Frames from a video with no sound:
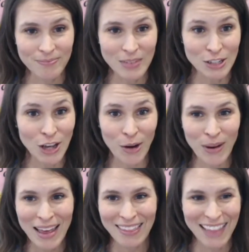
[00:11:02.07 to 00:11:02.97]
So
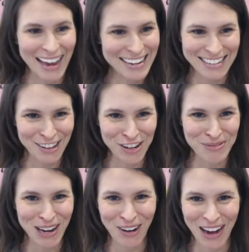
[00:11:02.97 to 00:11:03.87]
that is a little
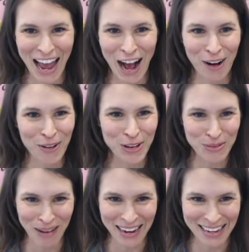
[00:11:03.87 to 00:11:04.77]
bit on how you
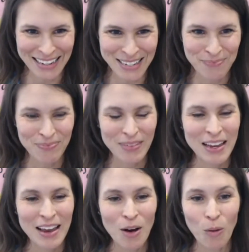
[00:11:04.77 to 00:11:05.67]
make it.
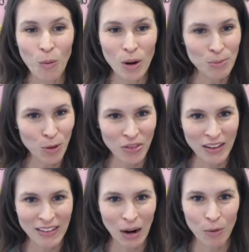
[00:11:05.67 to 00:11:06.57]
One more
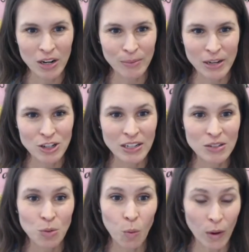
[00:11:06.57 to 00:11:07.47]
thing that I wanted to mention
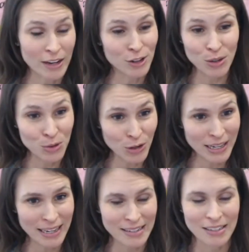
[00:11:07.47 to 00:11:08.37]
is when do you
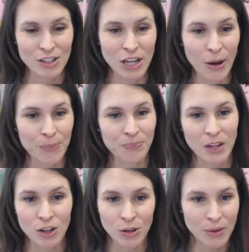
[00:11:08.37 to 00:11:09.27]
drink it? So
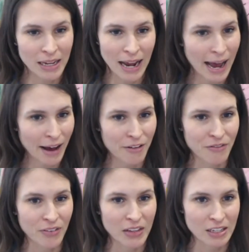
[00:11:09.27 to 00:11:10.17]
you can
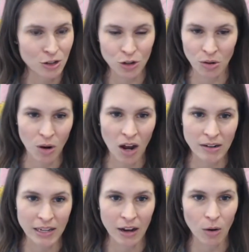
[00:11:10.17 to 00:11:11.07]
have this adrenal
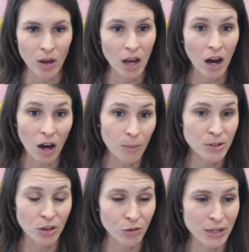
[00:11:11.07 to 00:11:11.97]
cocktail up
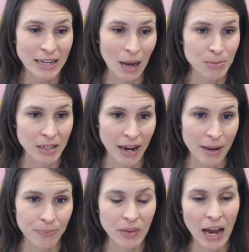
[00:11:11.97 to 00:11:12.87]
to 3 times a
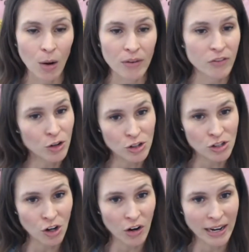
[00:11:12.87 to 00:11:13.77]
day. Now, if you're just
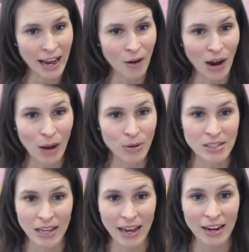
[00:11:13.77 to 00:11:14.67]
starting out, I would
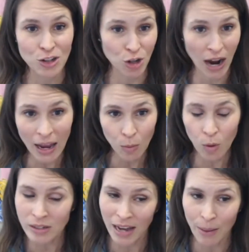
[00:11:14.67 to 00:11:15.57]
say try it
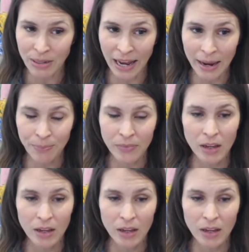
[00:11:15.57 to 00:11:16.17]
1 time a day.